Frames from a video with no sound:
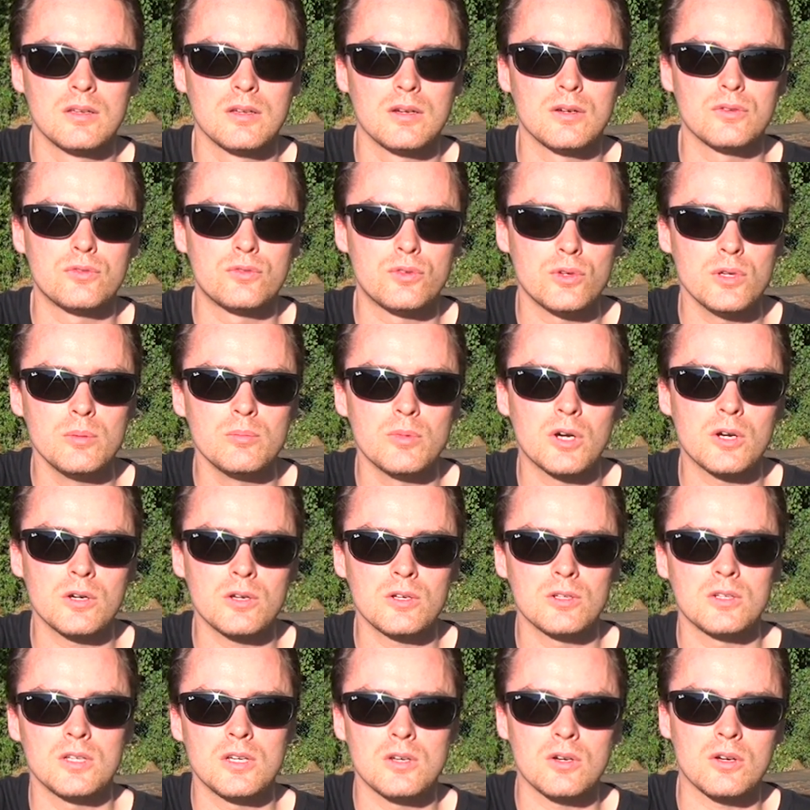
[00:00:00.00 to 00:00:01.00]
a free
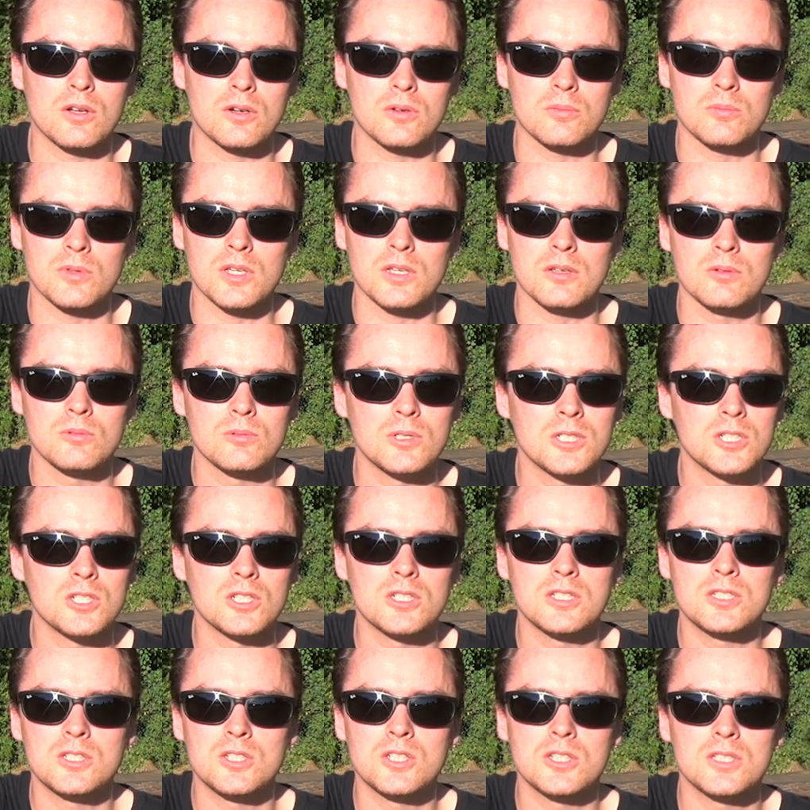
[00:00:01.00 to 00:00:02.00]
market economy, which
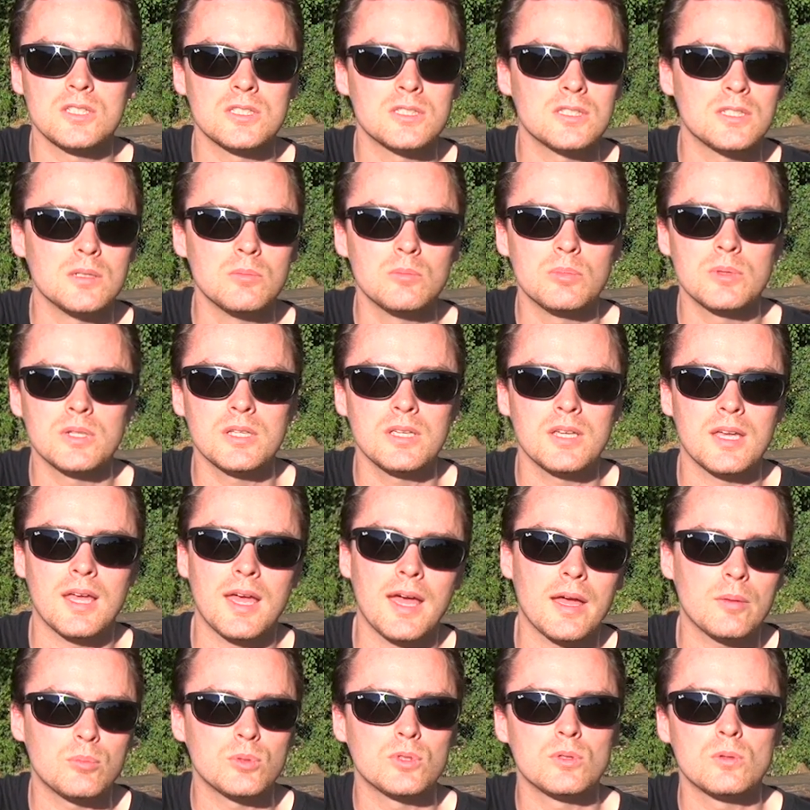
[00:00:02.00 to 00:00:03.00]
is just simply
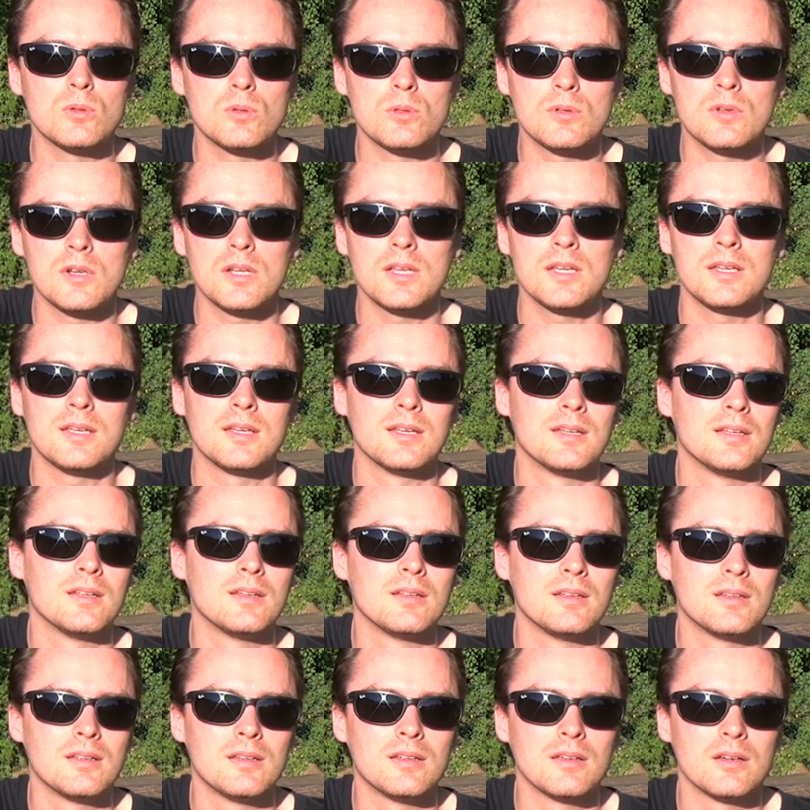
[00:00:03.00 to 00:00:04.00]
absolutely
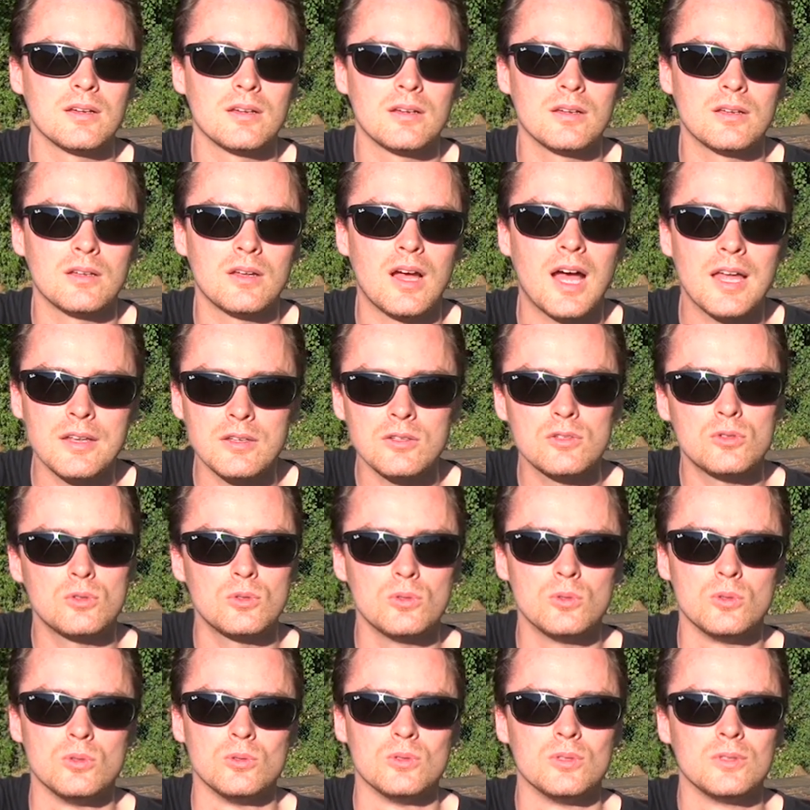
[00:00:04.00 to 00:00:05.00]

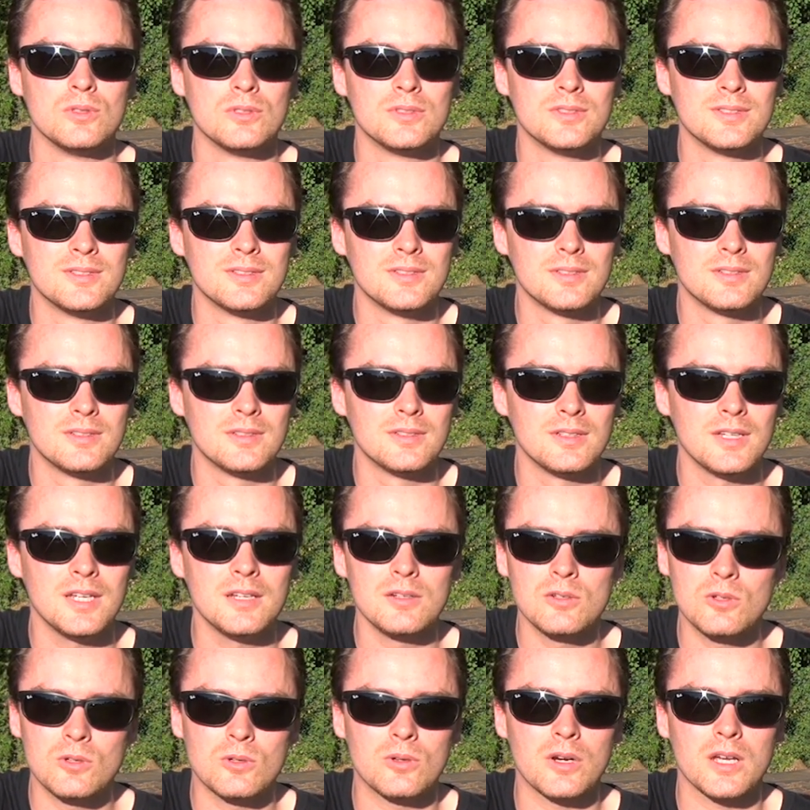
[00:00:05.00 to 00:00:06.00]
untrue,
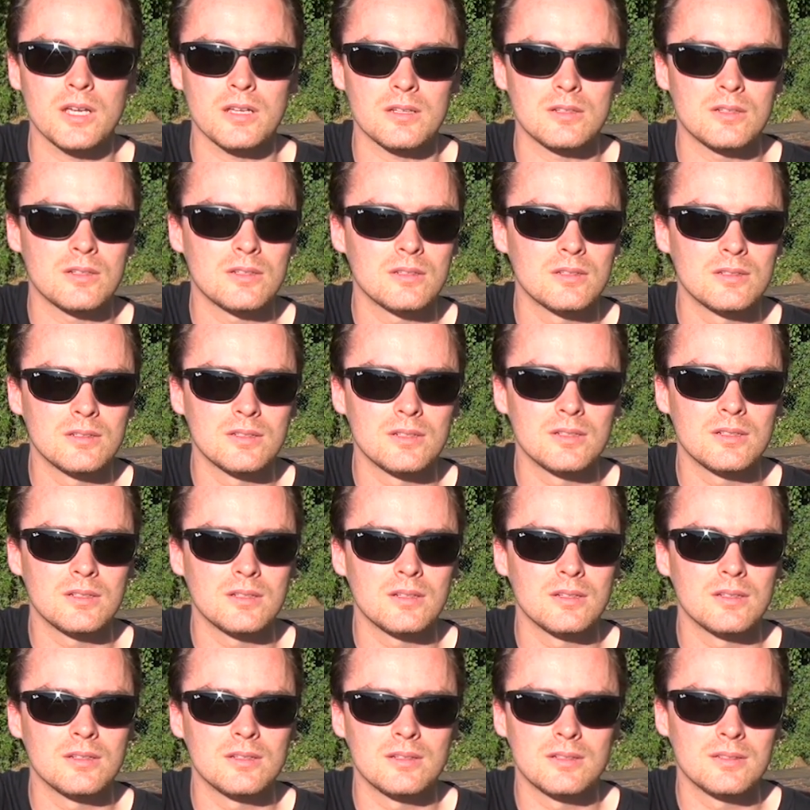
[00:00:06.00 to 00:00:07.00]
incorrect.
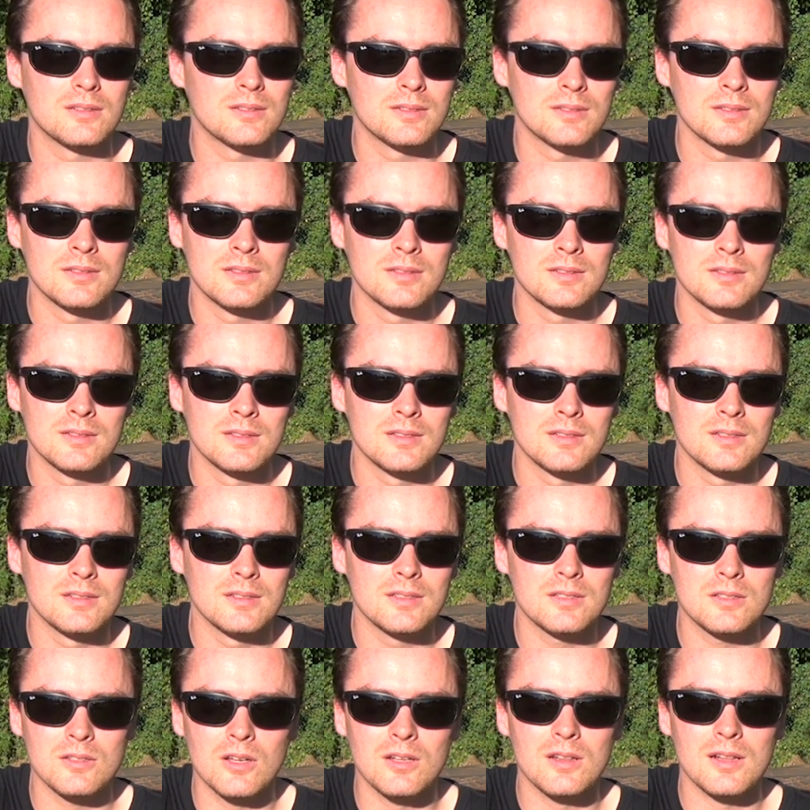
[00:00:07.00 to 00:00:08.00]

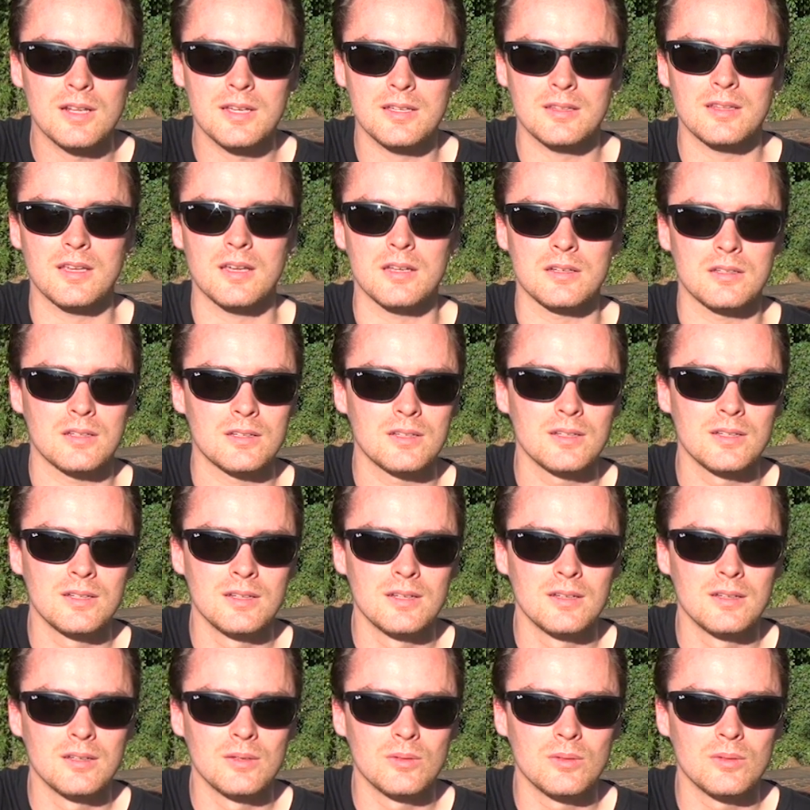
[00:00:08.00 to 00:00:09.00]
It's not like that.
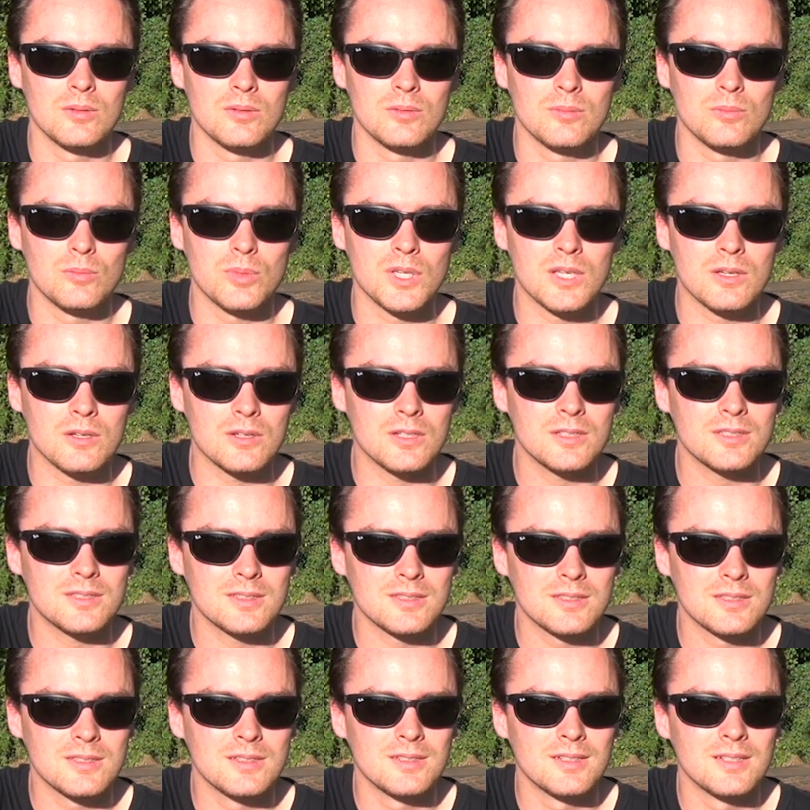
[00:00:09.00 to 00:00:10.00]

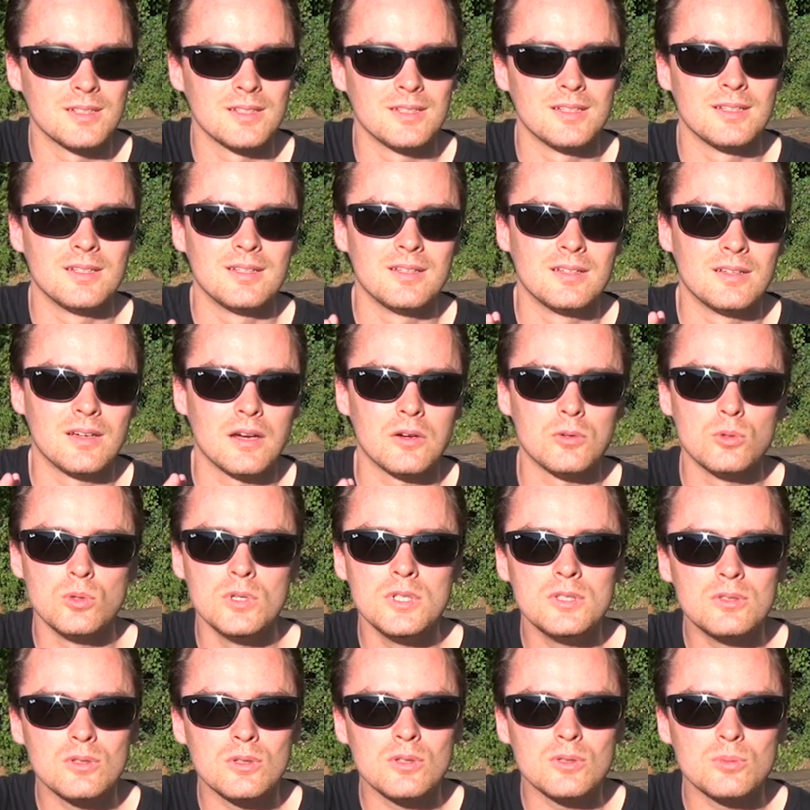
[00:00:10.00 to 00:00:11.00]
Because a
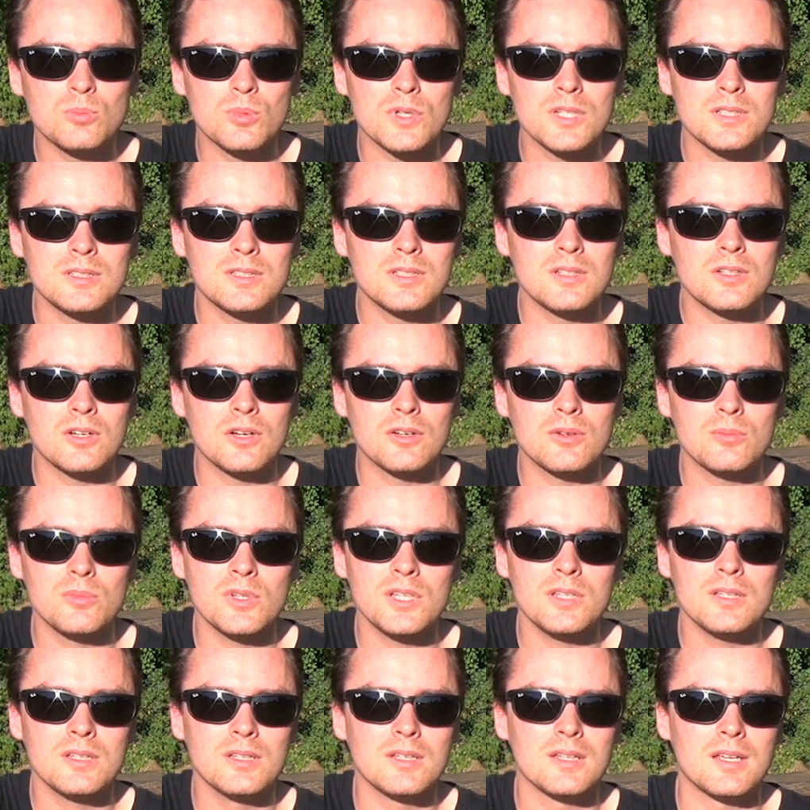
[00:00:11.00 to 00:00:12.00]
resource-based
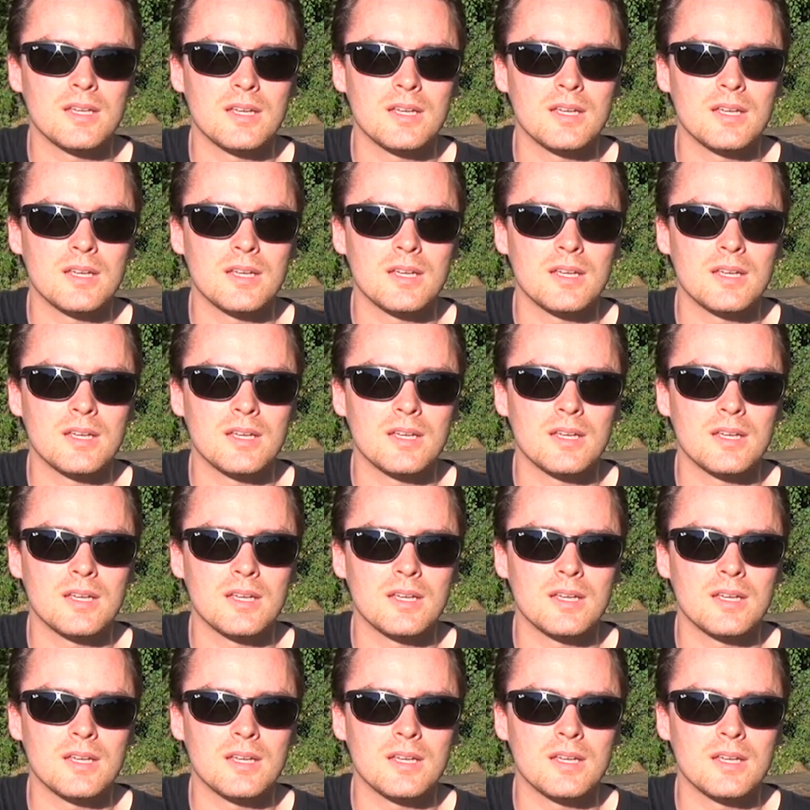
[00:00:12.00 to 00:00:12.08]
economy,